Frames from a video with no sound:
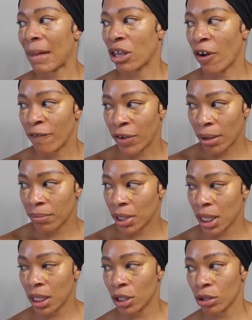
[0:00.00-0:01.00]
your
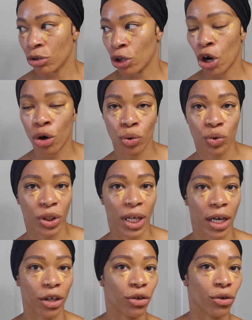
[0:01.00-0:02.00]
family knows
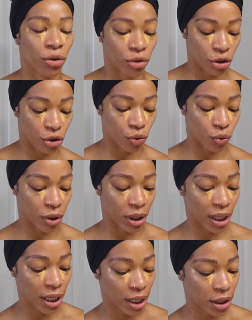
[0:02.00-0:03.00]
that, you know, you're doing
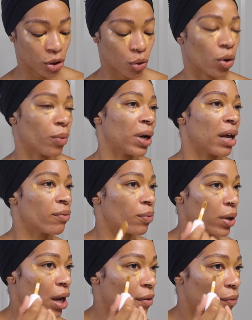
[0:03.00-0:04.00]
this or whatever,
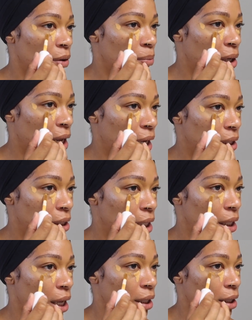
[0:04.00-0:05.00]
whatever. But like I
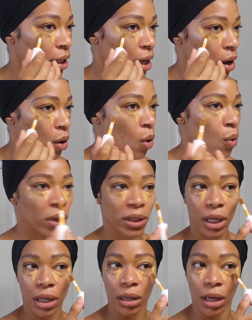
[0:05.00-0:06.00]
said, like, they're not
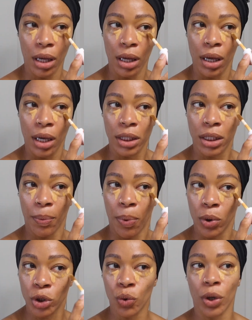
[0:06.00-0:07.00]
always gonna
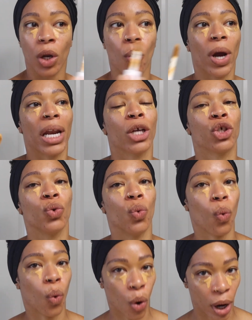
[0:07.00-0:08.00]
support you in the way that you
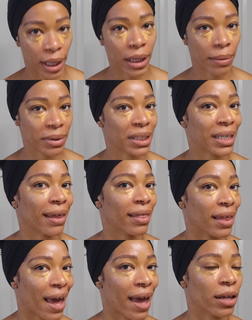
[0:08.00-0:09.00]
want. Let me say
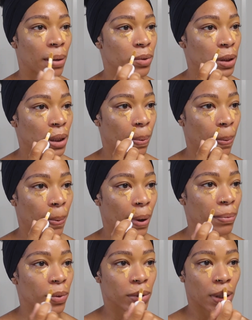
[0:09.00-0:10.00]
that. Sometimes just a
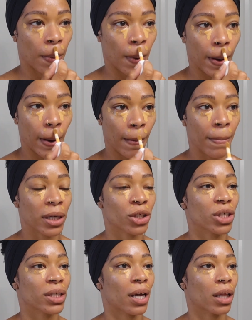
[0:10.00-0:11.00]
family will support you, but
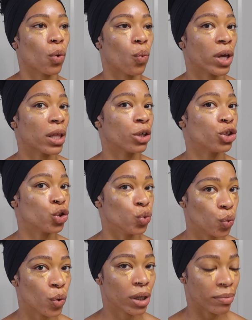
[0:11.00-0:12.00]
it's just not the way that
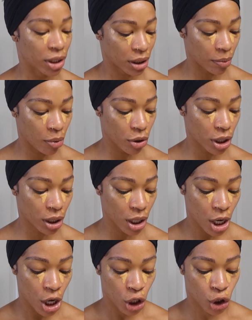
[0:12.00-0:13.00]
you want to be
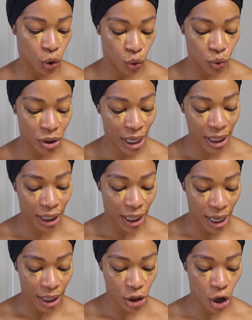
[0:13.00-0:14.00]
supported. So you take it
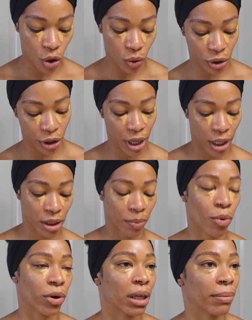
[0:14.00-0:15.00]
as, oh, they're not
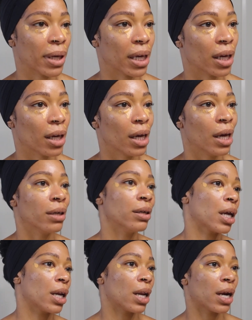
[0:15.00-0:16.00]
supporting me,
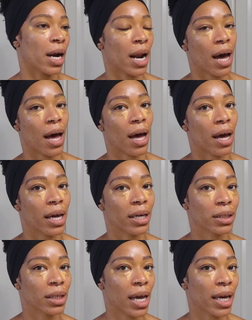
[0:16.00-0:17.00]
da da da da da.
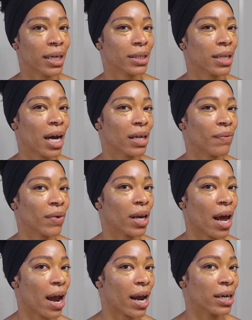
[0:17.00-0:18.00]
And it's like, it's not even
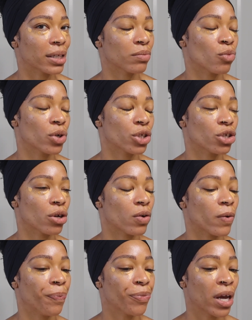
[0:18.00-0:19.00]
that. It's more
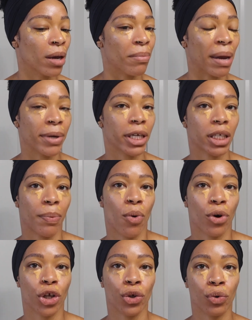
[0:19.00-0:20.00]
so maybe they're
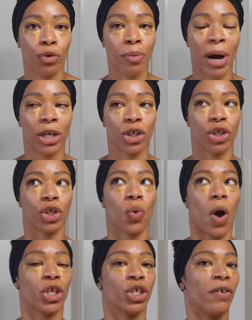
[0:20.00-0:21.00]
supporting you by just
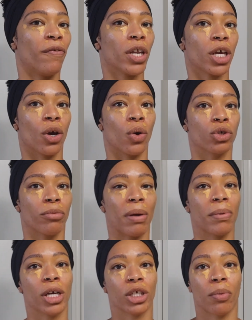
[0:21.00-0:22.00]
watching your videos, or
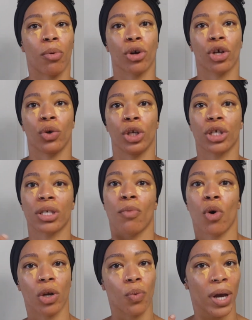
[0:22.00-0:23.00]
maybe they're supporting you in the
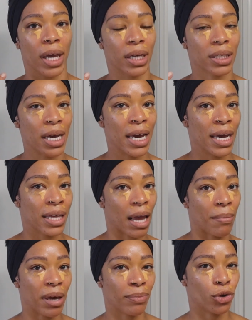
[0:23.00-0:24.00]
smaller ways
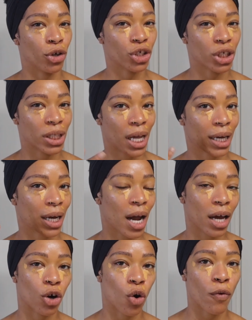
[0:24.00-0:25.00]
that maybe you're just like
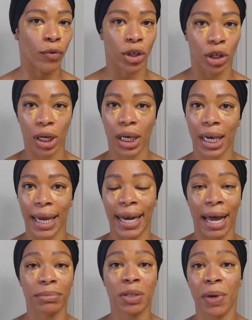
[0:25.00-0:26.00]
kind of overlooking.
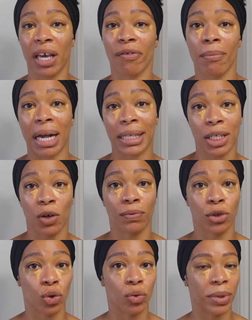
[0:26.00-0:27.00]
And I'm speaking for
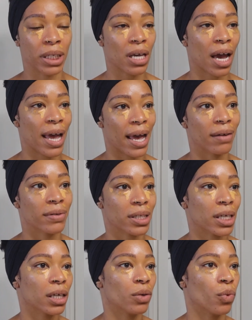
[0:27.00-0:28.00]
myself too, because I have
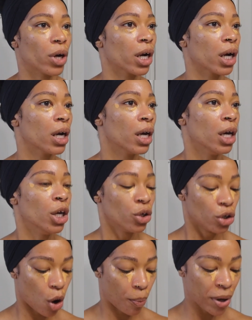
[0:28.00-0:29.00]
seen where,
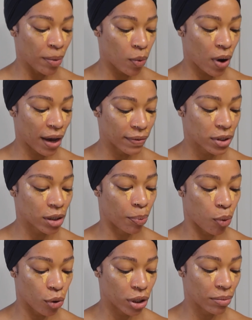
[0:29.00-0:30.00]
you know, people have
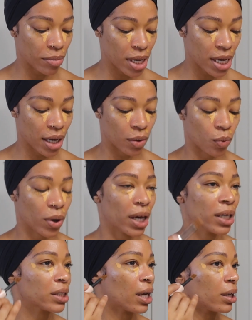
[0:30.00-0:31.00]
supported me in
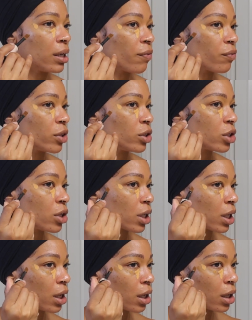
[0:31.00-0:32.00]
ways, and I definitely
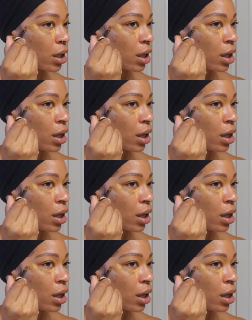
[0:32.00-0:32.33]
took it